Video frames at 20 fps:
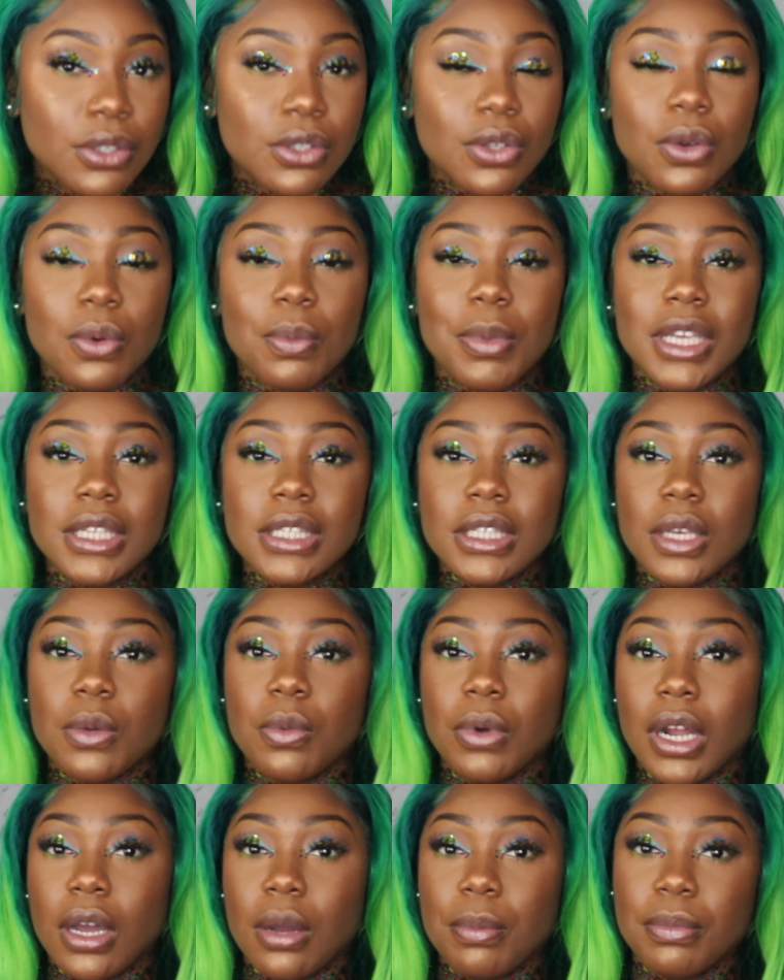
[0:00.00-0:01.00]
So
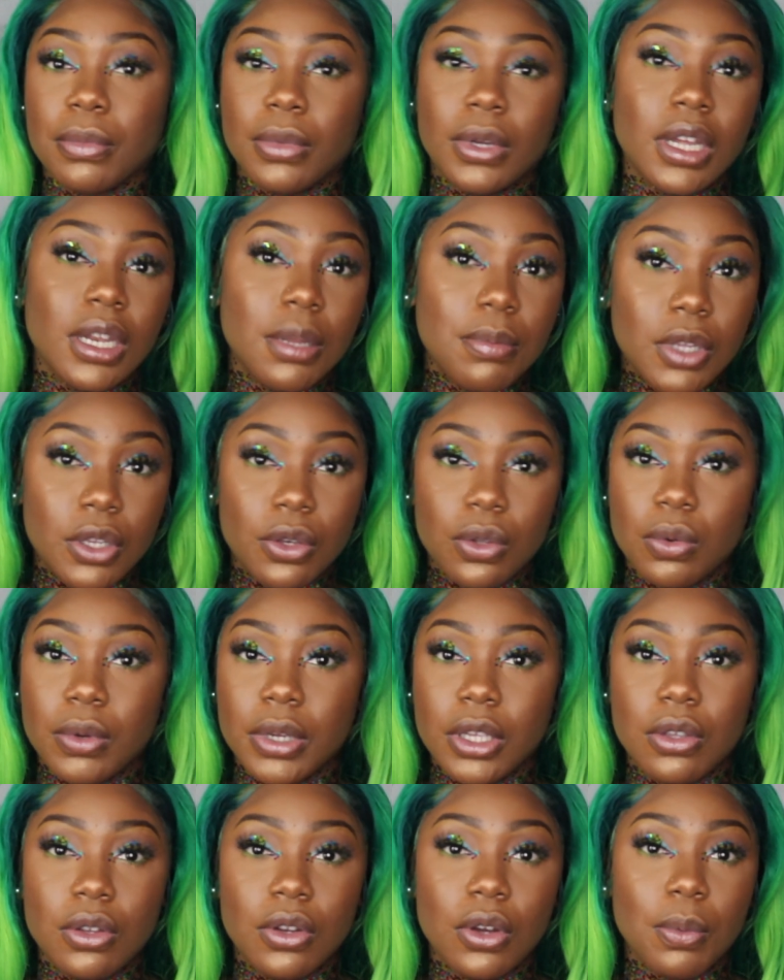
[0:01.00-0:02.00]
basically what I'm going to be
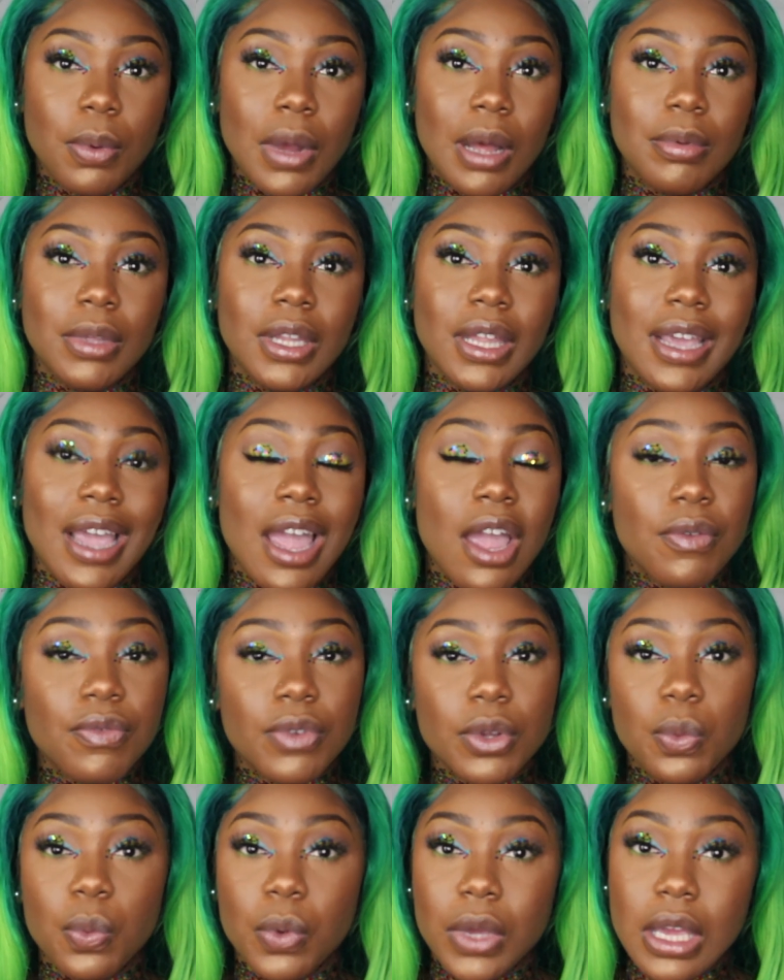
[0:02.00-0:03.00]
doing, you know, probably like
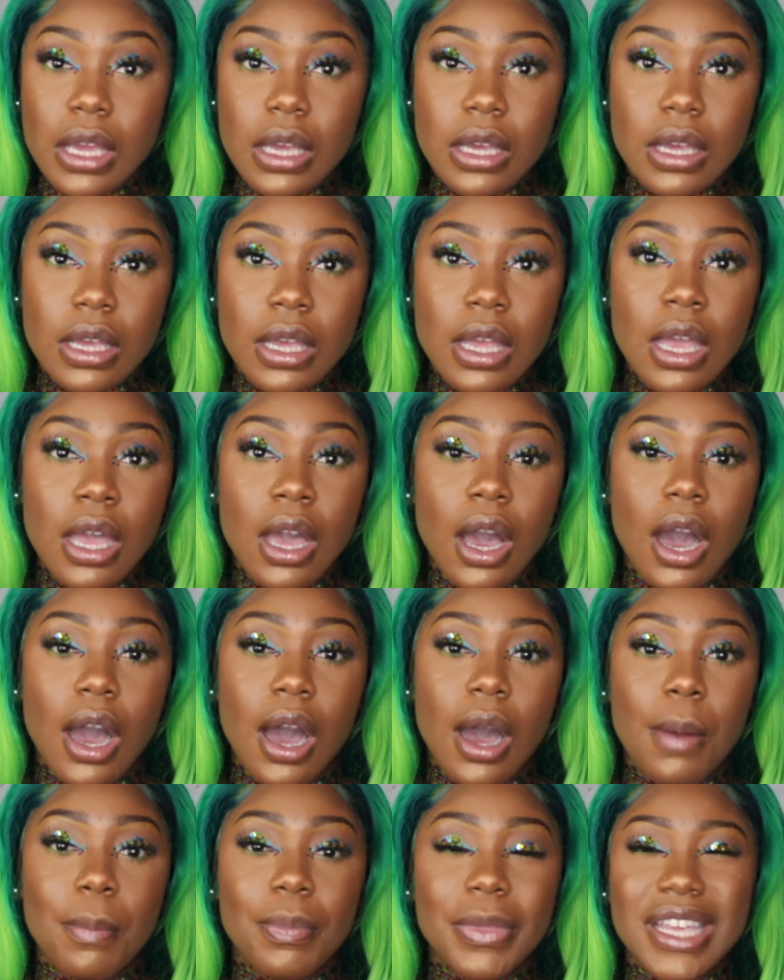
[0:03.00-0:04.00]
every week
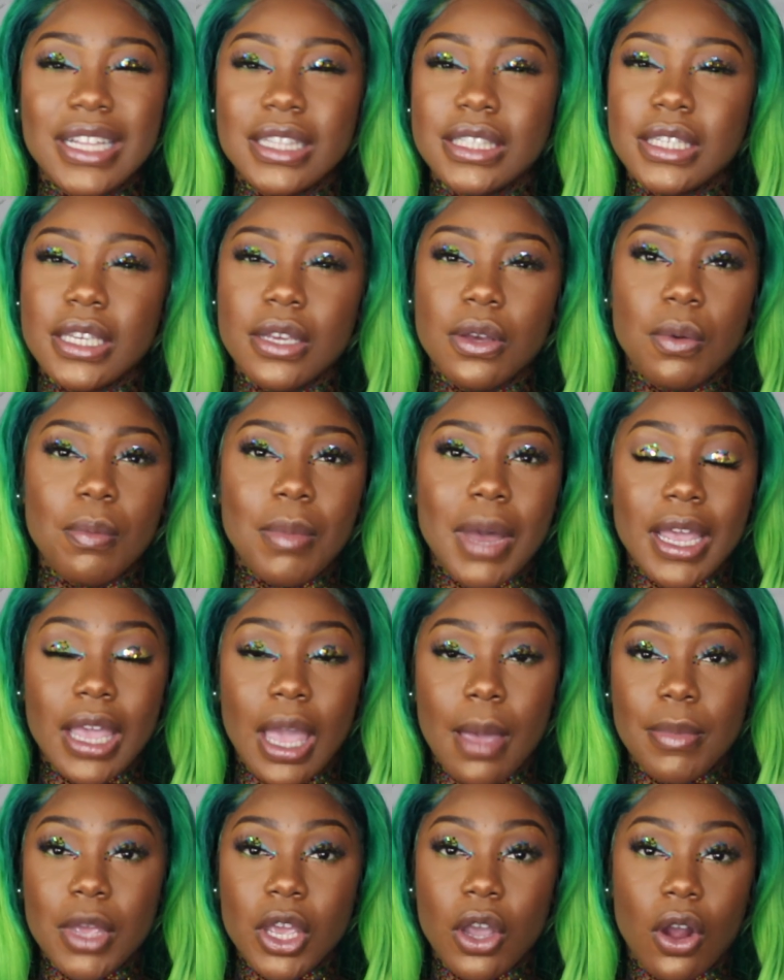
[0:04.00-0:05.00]
until
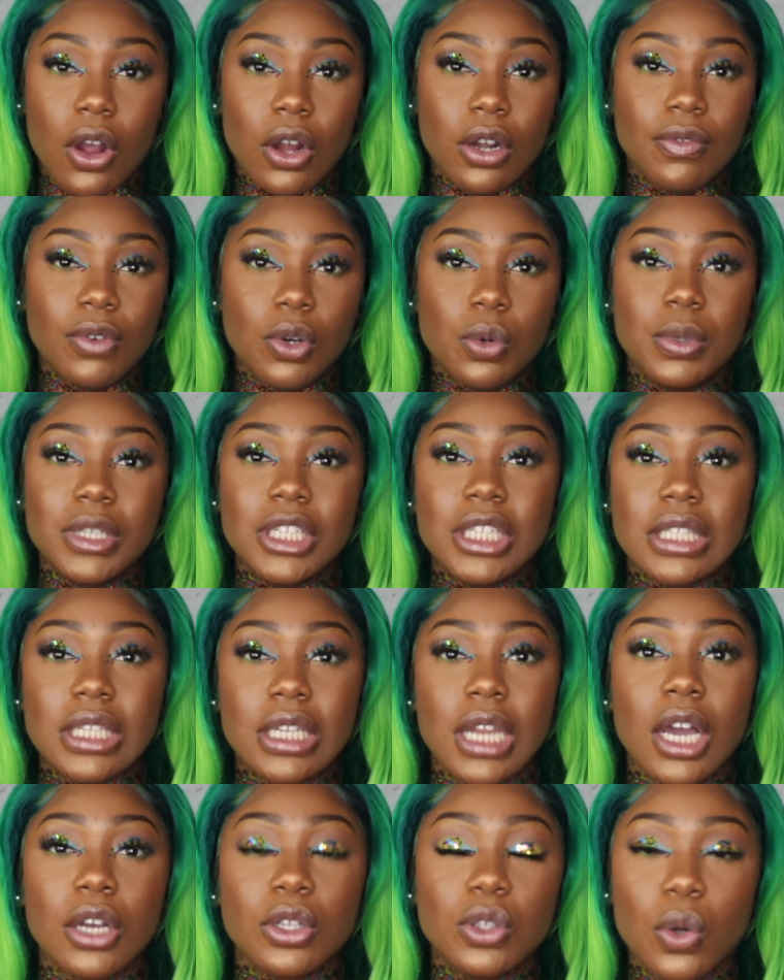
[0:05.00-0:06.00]
Miami Carnival, which
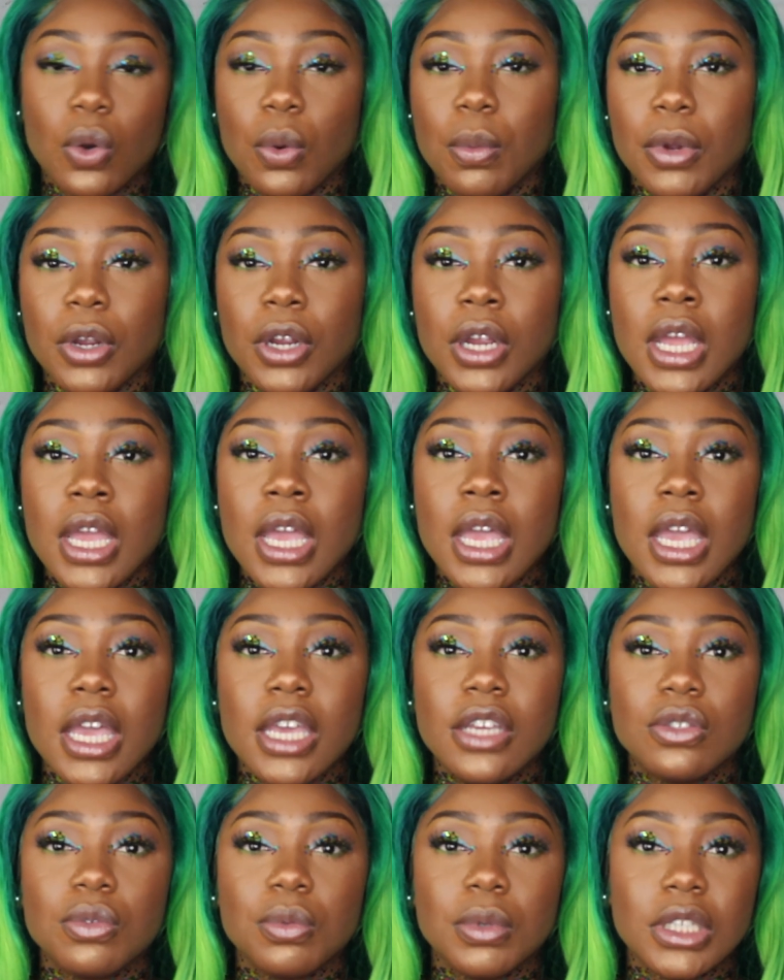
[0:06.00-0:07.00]
is in October,
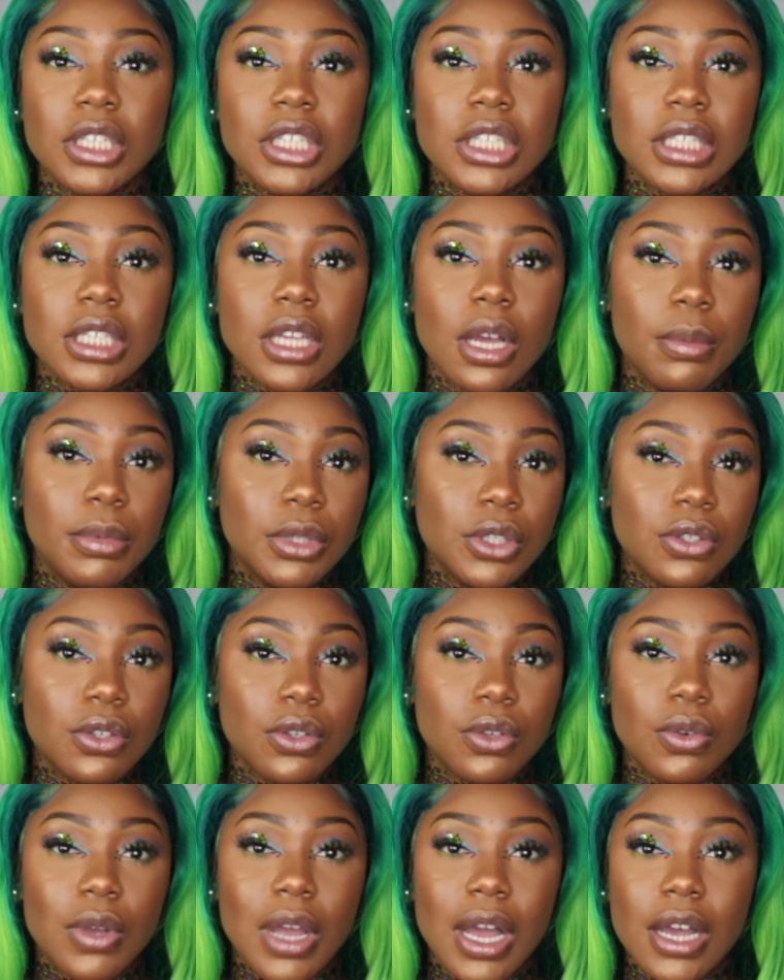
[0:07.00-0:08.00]
is really just coming
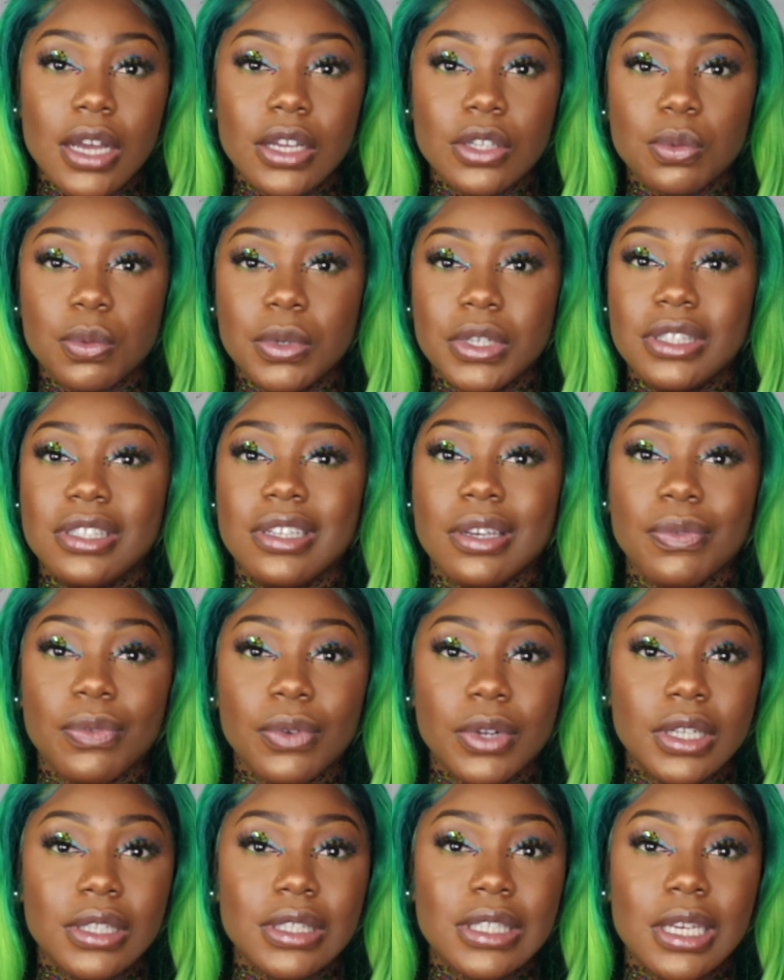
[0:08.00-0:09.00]
to you guys with
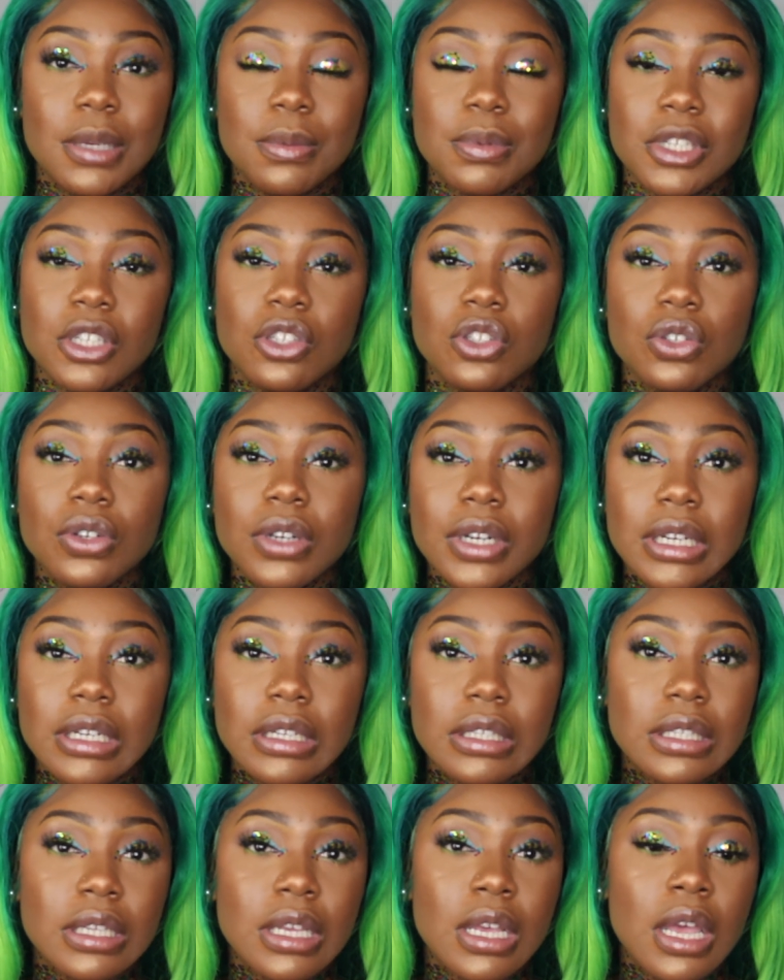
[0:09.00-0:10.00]
different tips and
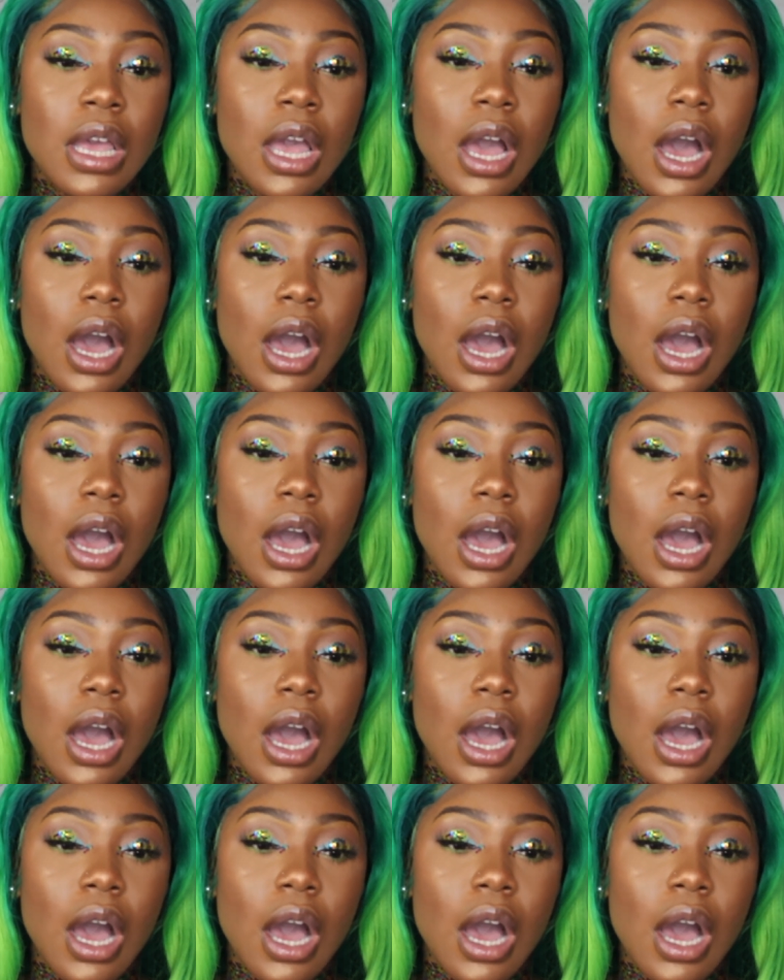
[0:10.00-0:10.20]
tricks,